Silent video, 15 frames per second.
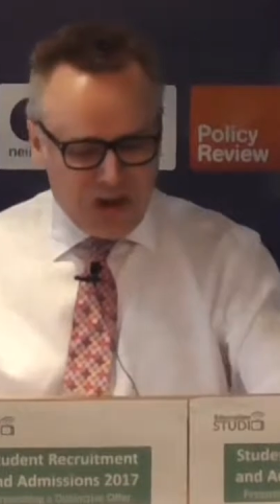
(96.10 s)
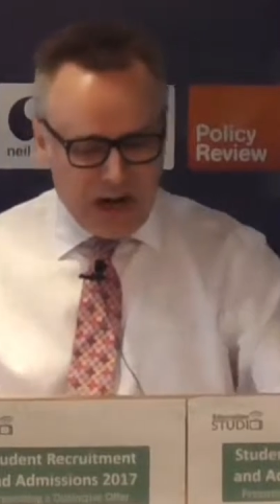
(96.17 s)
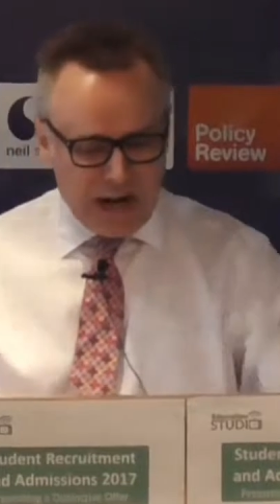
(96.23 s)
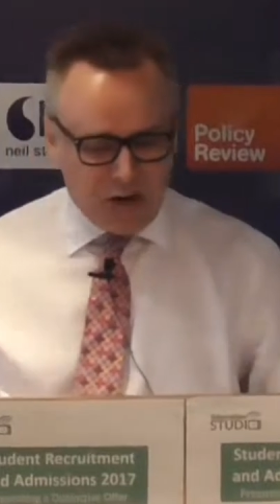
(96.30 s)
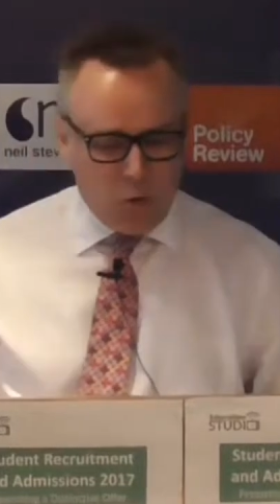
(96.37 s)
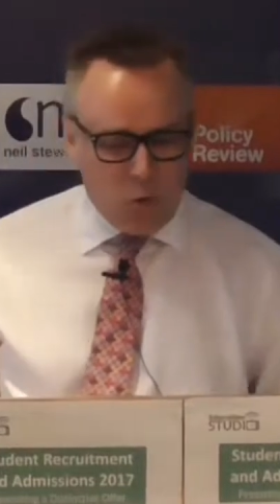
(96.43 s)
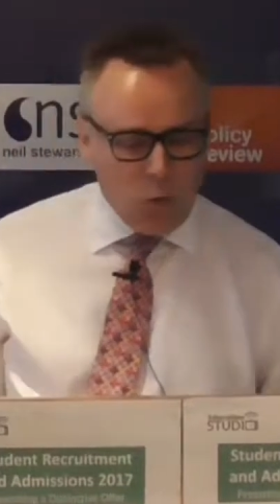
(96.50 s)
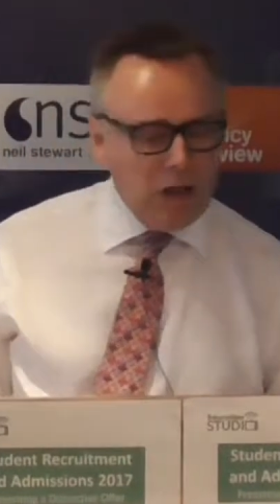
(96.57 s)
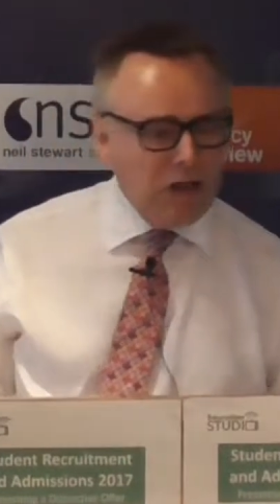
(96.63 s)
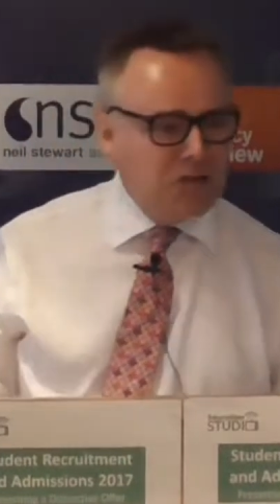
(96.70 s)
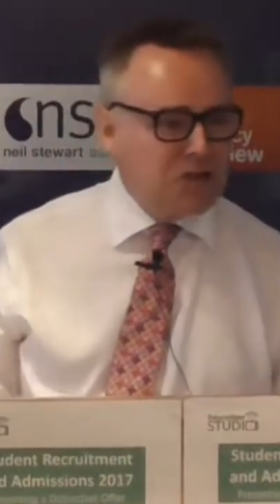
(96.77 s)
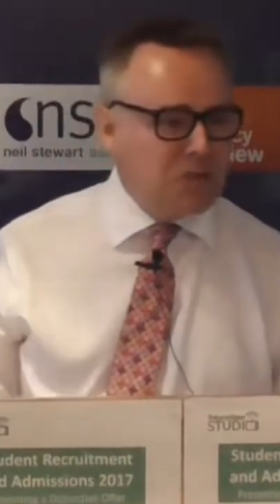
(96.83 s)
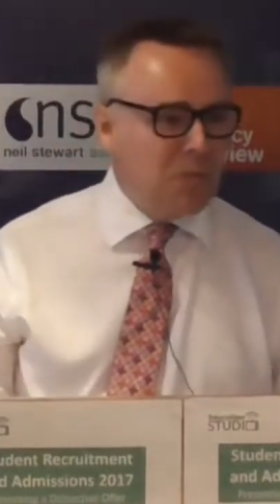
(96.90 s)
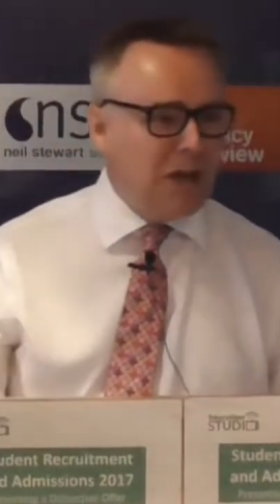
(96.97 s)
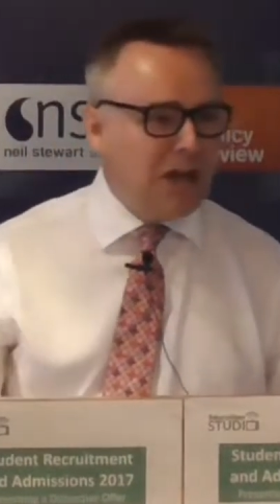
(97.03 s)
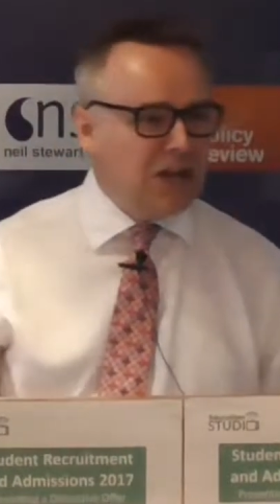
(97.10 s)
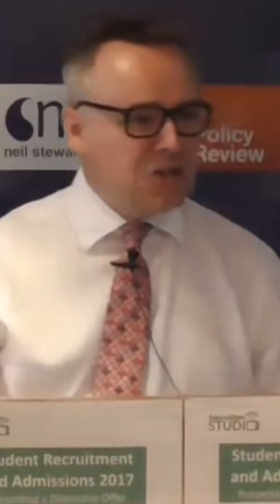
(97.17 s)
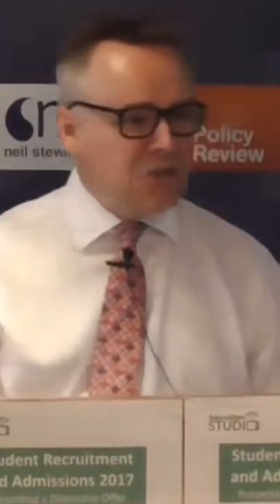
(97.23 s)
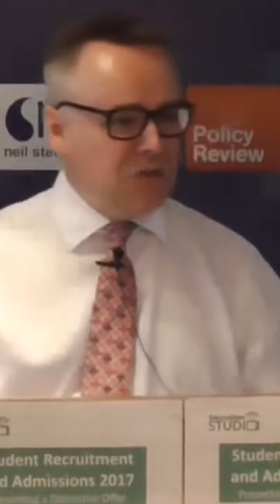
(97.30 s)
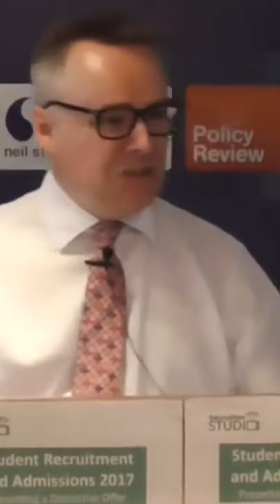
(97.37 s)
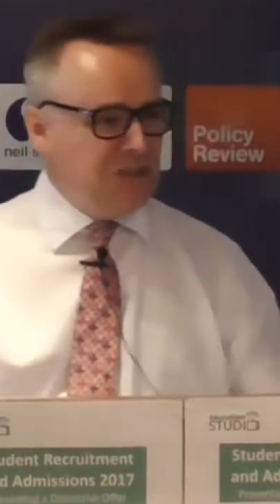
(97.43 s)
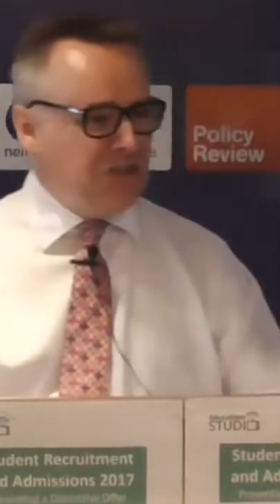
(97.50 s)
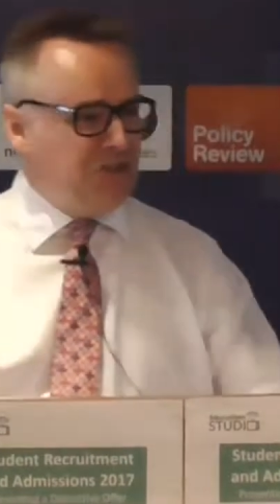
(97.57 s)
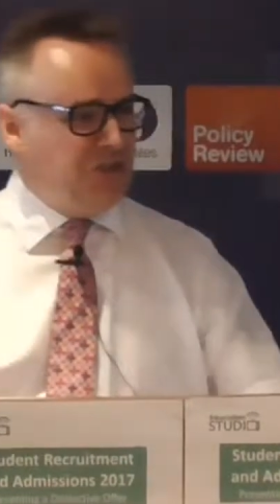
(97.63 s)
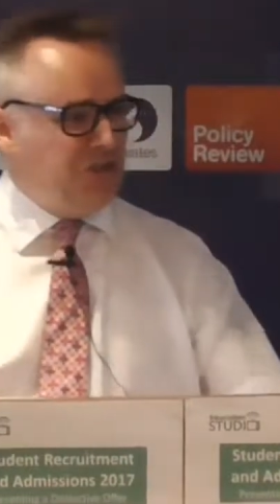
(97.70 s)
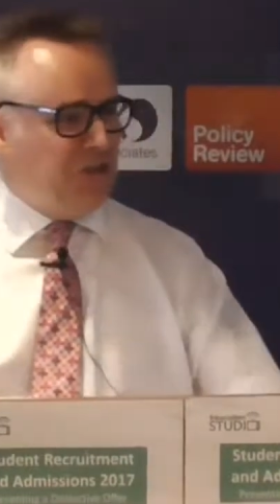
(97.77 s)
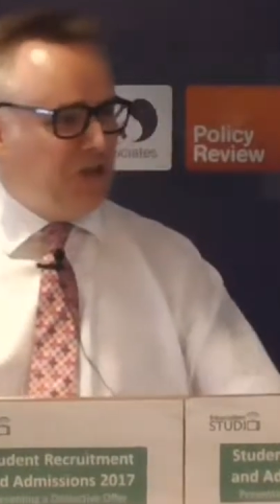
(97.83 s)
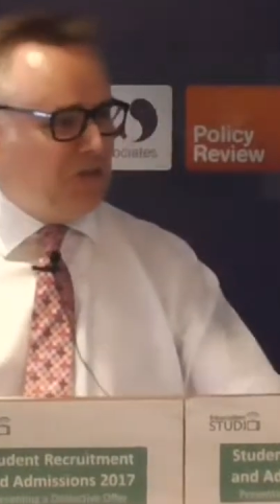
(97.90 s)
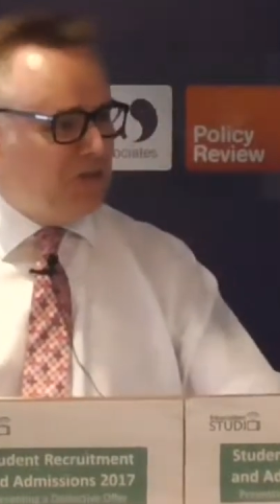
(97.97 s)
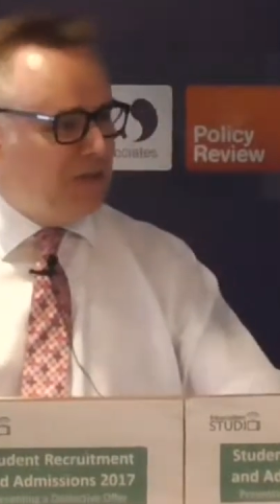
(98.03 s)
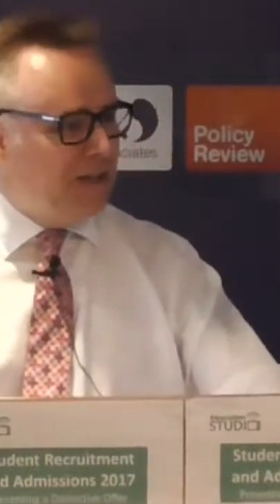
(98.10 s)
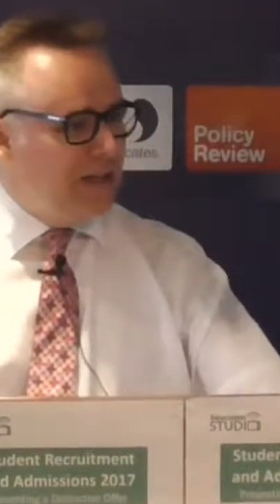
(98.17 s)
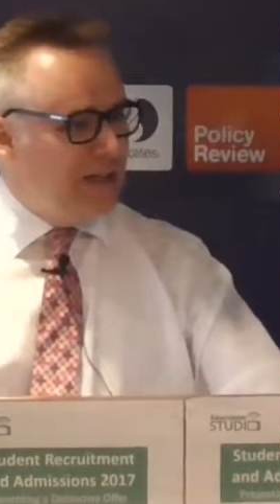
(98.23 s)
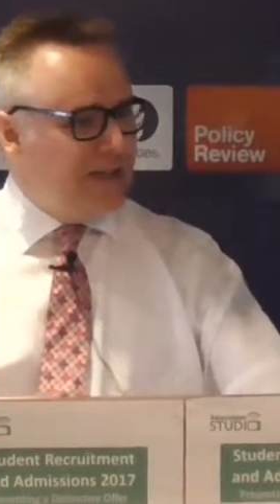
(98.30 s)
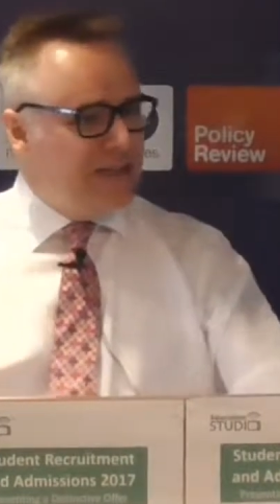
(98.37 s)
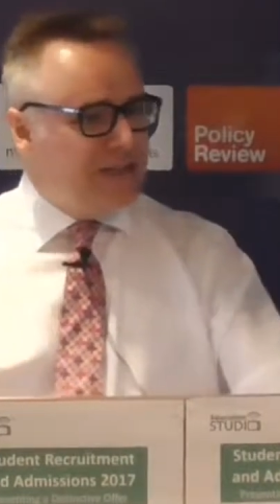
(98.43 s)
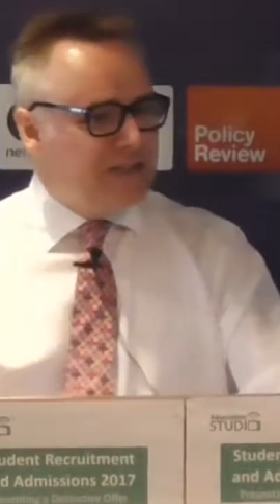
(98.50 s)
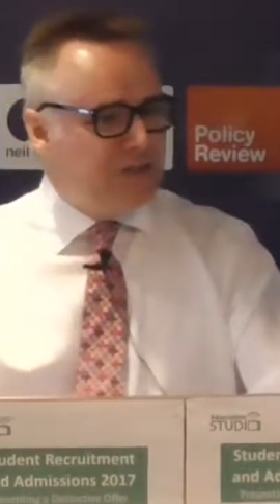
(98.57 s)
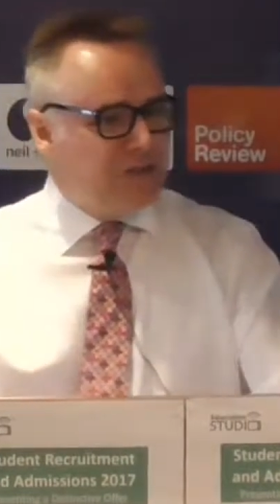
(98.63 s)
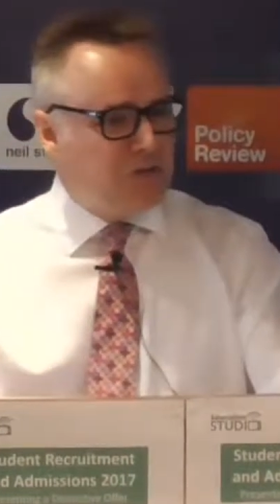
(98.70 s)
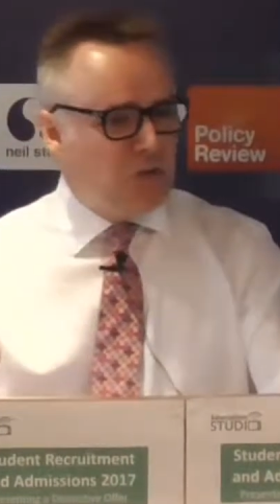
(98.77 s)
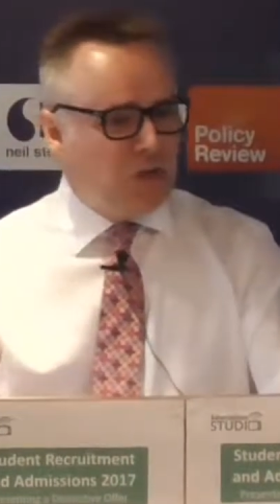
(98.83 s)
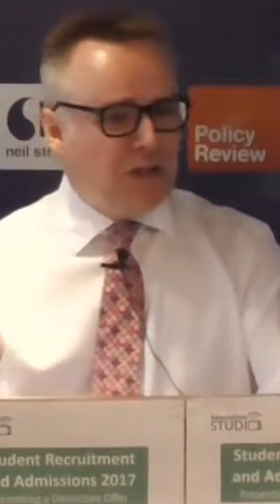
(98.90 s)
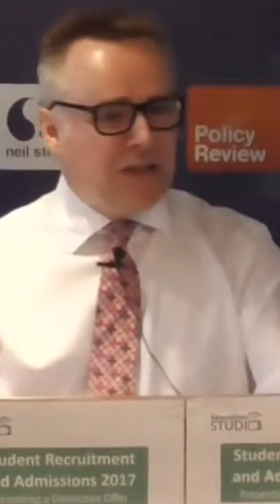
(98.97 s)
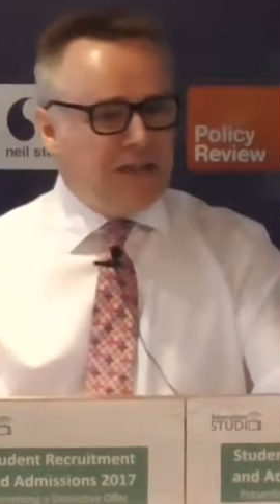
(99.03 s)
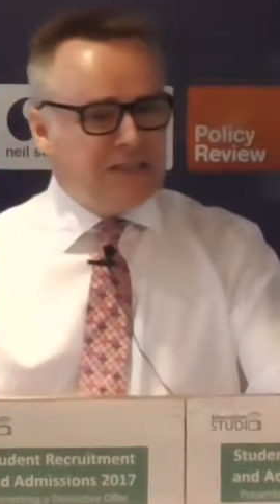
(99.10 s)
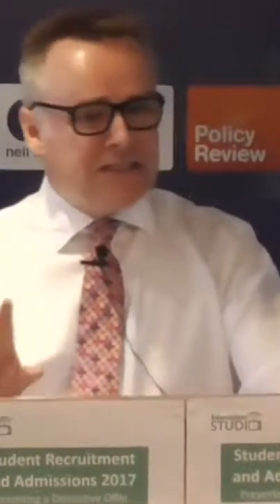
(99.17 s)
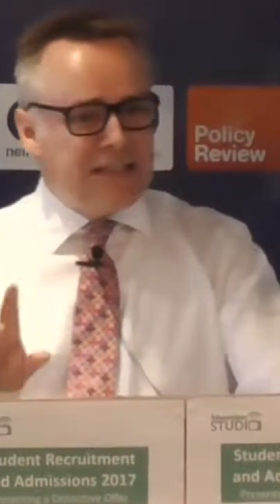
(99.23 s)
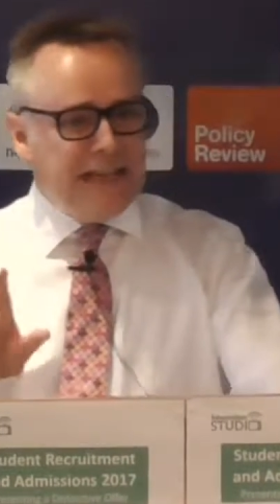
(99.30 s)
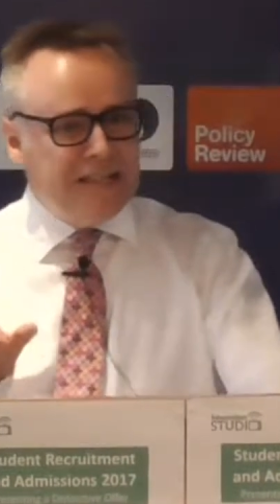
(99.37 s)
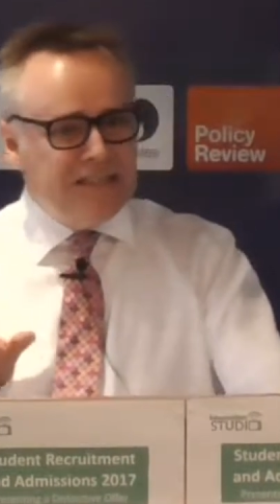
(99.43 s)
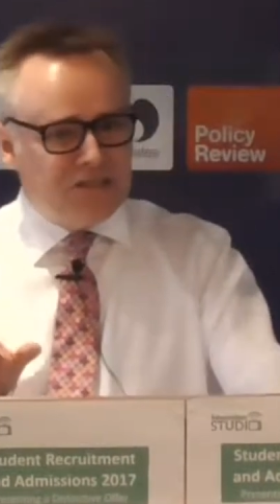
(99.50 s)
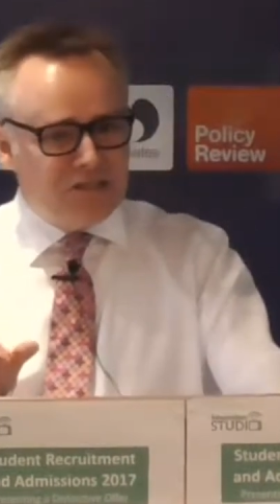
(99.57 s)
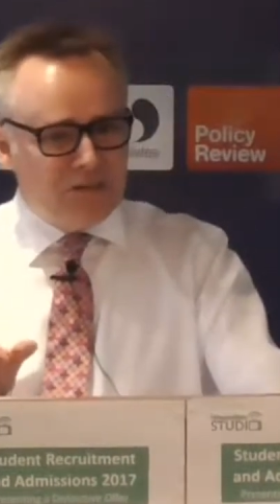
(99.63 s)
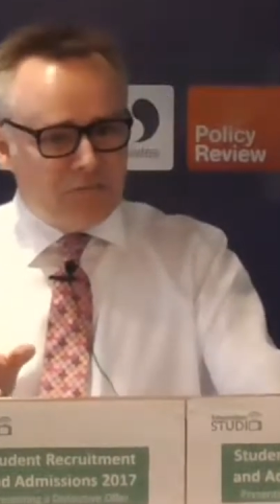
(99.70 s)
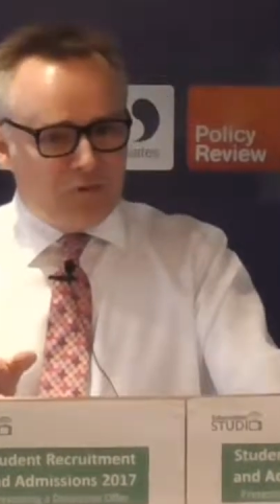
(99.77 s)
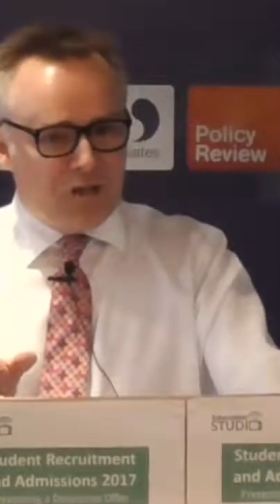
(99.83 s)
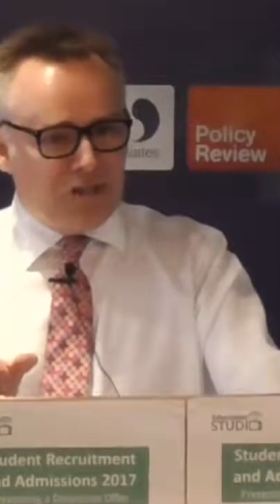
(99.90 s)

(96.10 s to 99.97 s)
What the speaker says: Jack Welch Management Institute. So it's not only this instant